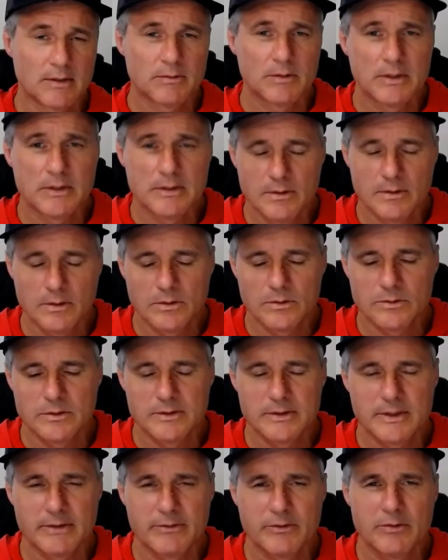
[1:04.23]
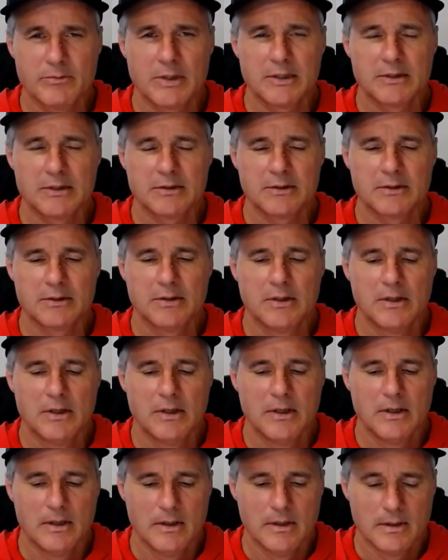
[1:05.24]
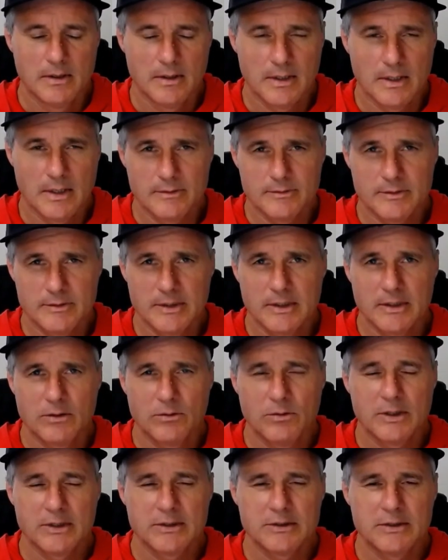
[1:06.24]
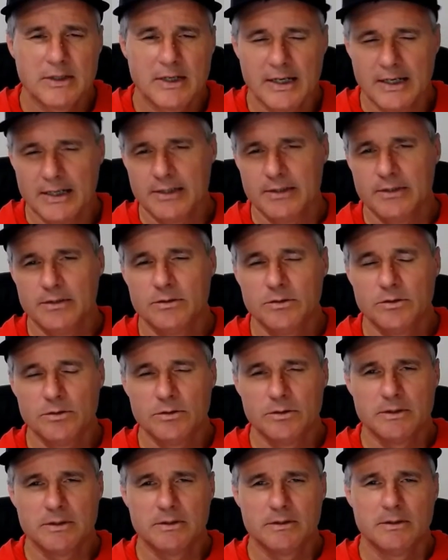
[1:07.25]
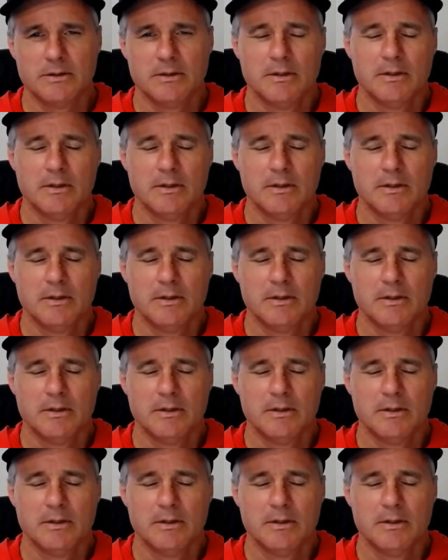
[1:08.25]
I run ultras every month. I often get questioned, how do you do it?